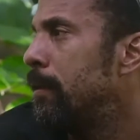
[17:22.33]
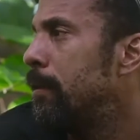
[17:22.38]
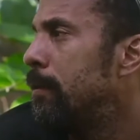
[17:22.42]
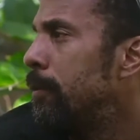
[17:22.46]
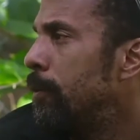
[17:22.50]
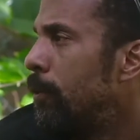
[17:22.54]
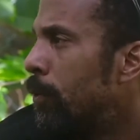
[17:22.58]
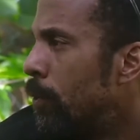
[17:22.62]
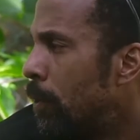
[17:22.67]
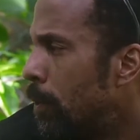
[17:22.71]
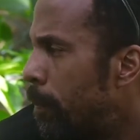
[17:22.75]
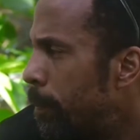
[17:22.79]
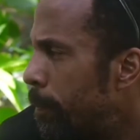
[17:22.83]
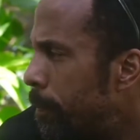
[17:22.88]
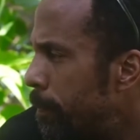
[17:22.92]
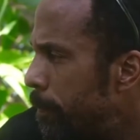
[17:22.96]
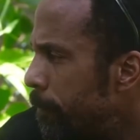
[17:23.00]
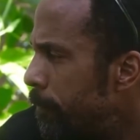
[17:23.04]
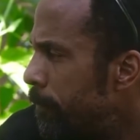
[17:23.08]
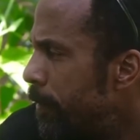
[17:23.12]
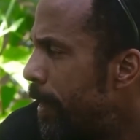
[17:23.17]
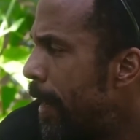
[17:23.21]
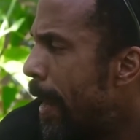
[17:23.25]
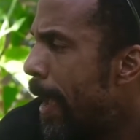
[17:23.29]
you know,
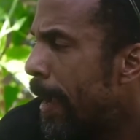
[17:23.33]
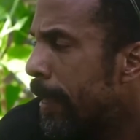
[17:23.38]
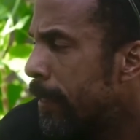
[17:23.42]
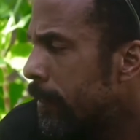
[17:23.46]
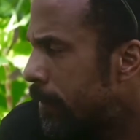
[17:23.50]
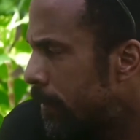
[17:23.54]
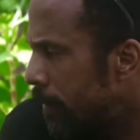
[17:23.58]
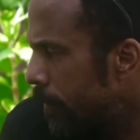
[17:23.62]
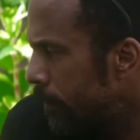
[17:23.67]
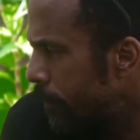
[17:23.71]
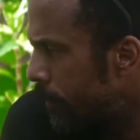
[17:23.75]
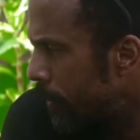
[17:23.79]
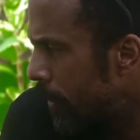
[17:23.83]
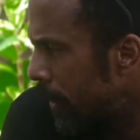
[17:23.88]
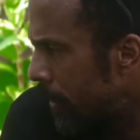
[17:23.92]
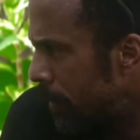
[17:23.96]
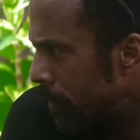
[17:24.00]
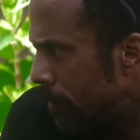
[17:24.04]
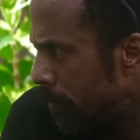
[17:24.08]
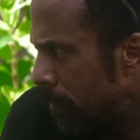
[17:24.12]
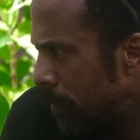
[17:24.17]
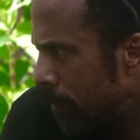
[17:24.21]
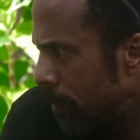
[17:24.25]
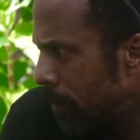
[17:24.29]
negatives
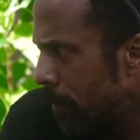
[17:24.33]
in